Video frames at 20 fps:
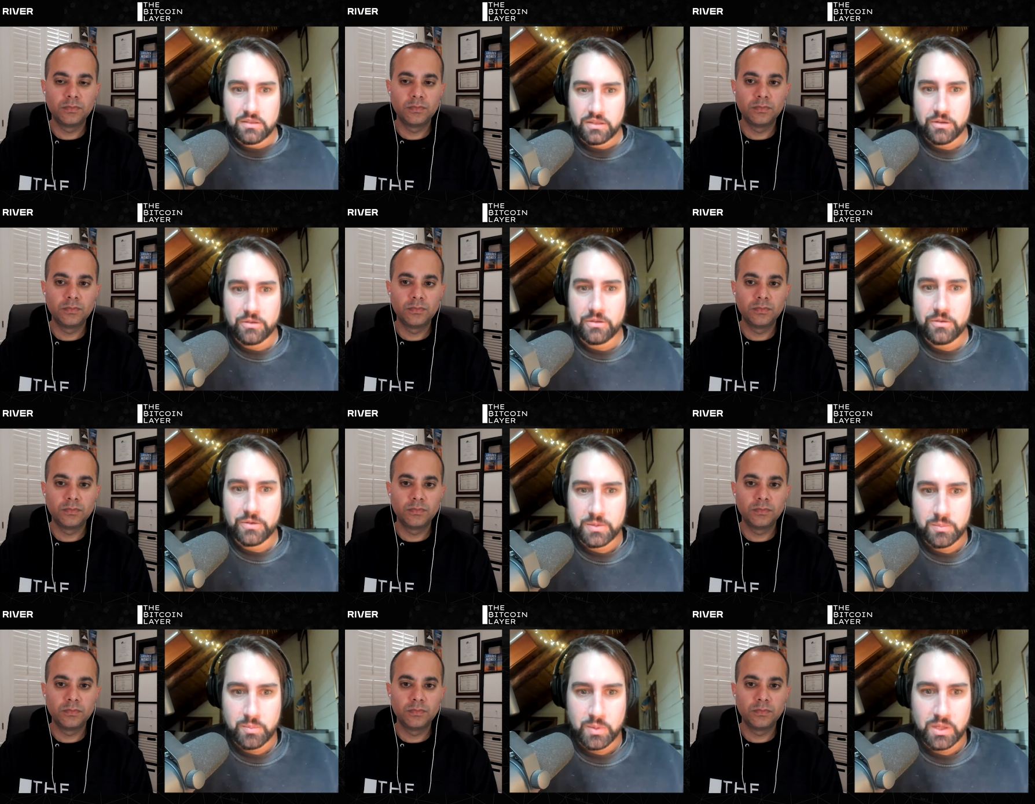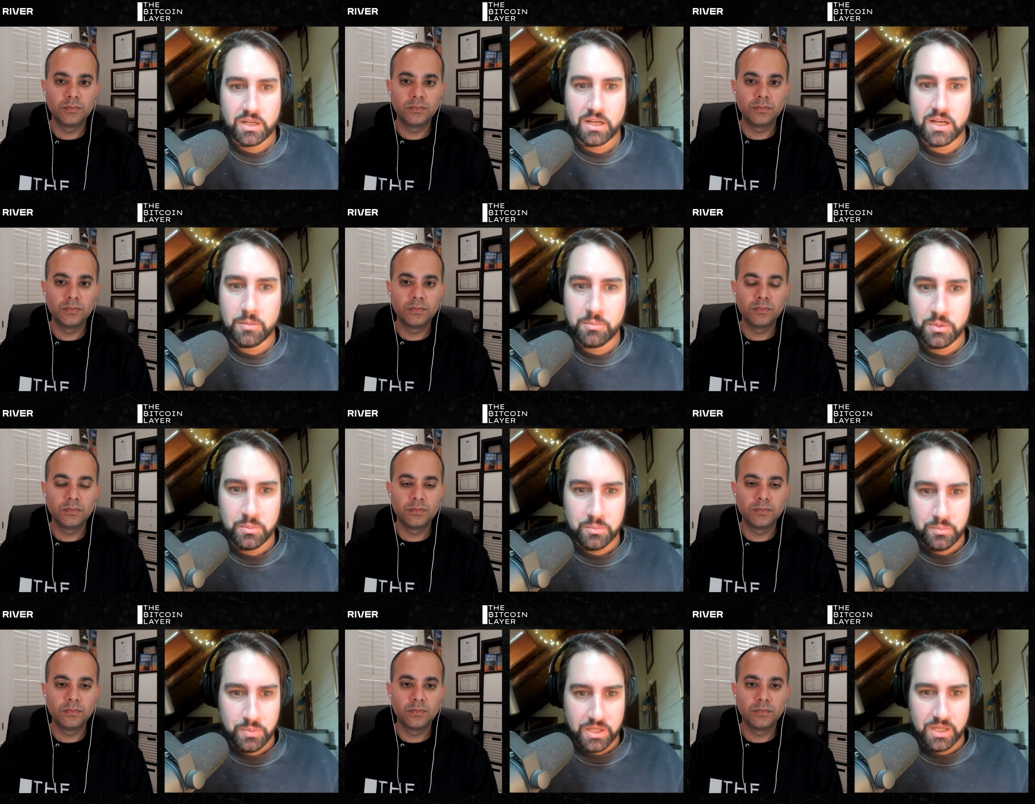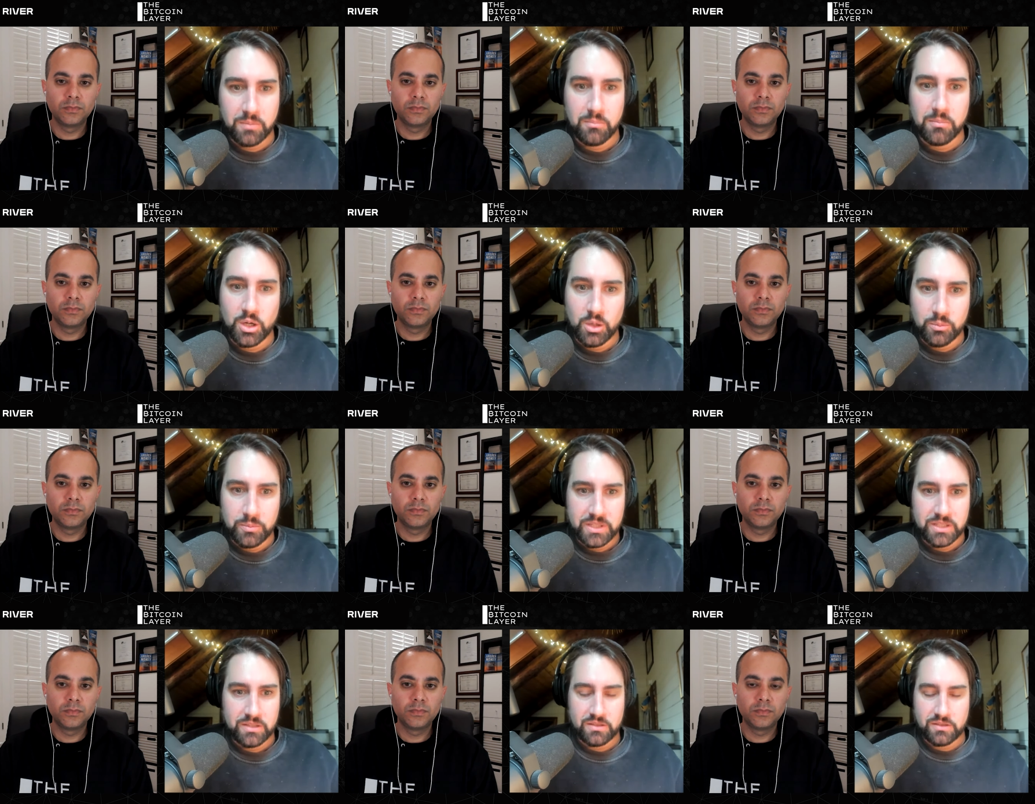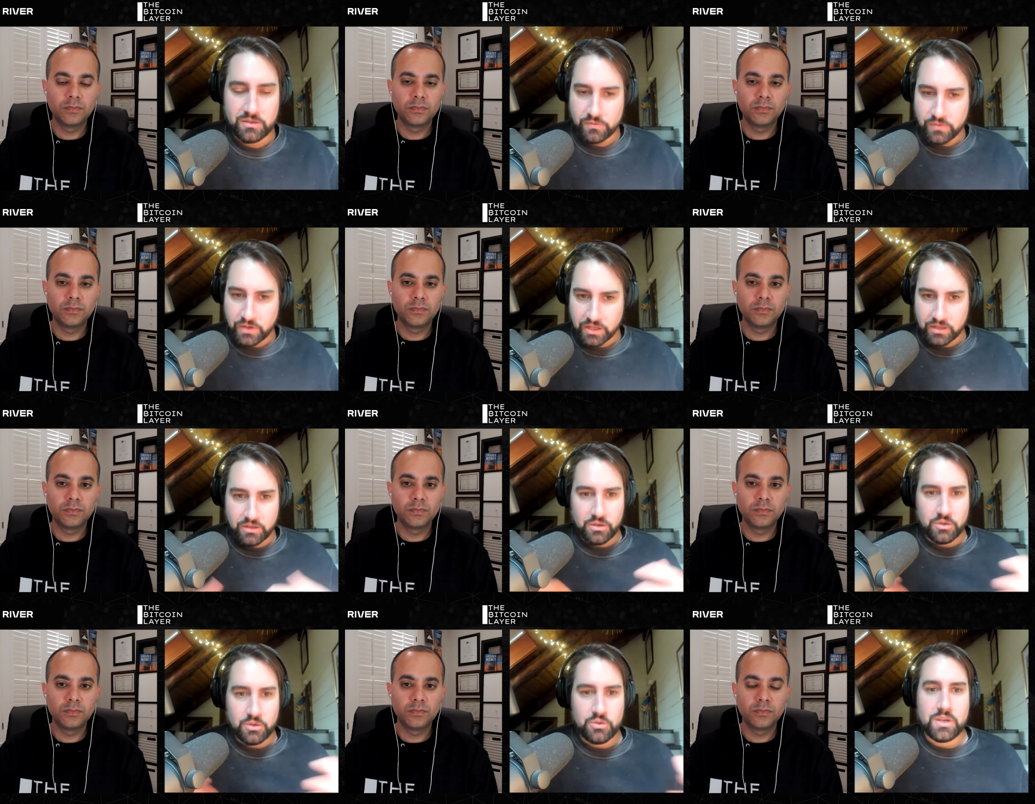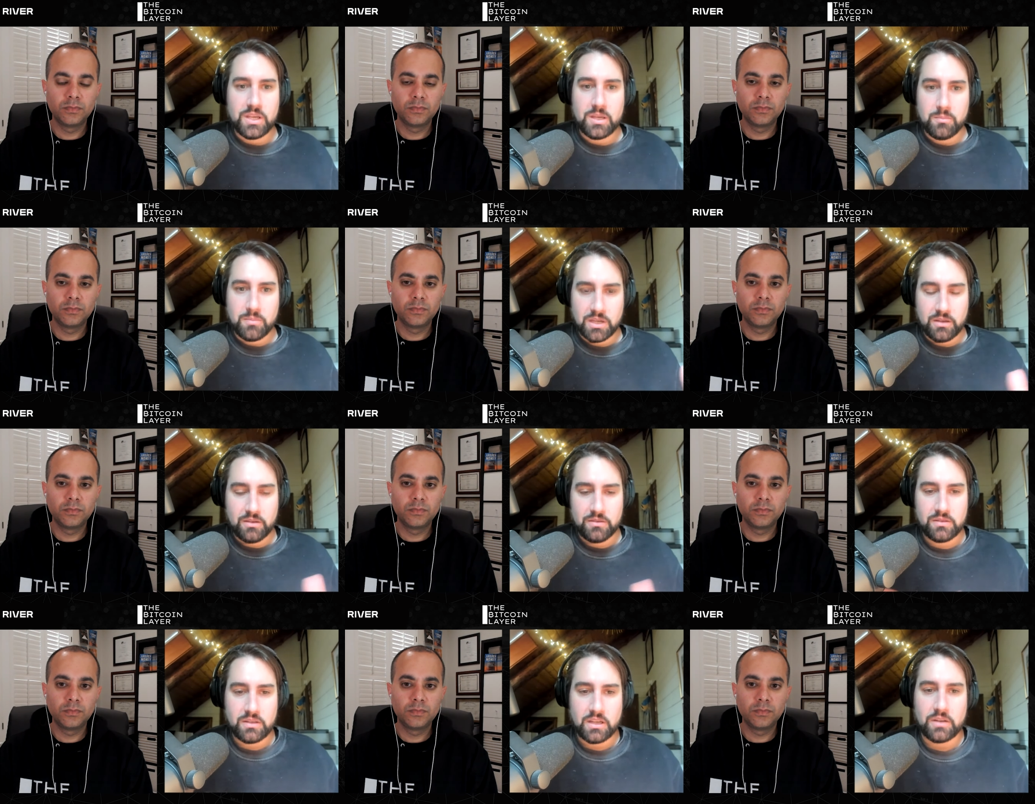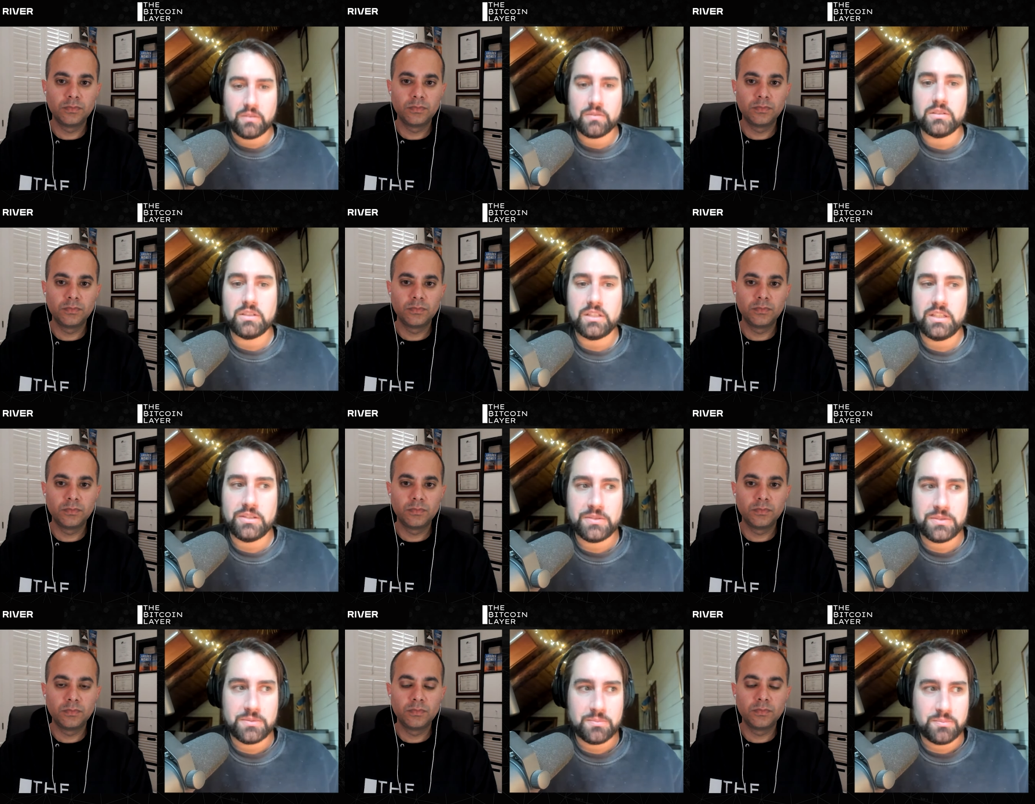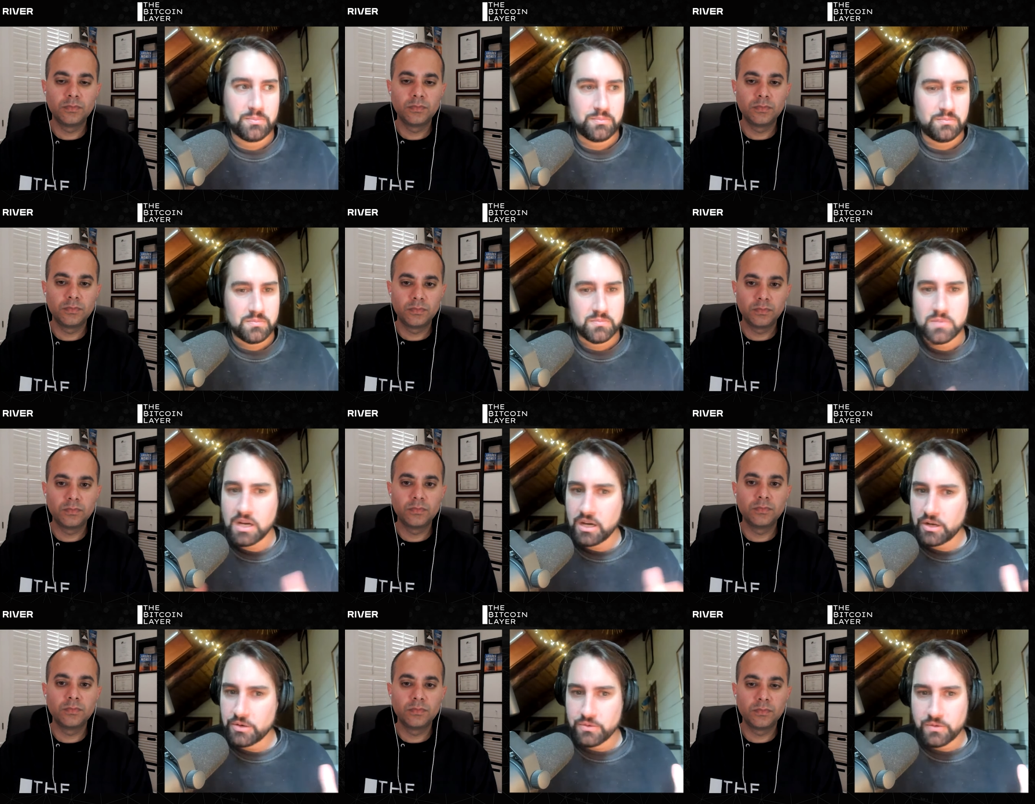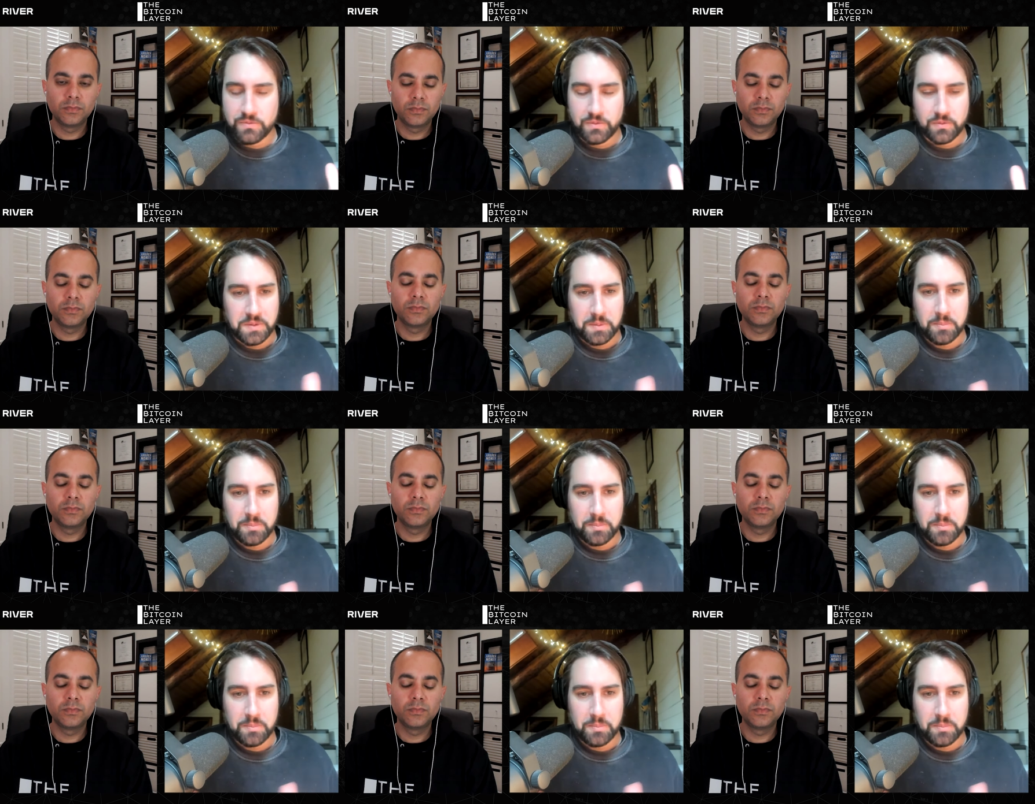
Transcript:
Speaker 1: year, there's been a couple big moments. They've had new emails kind of released 150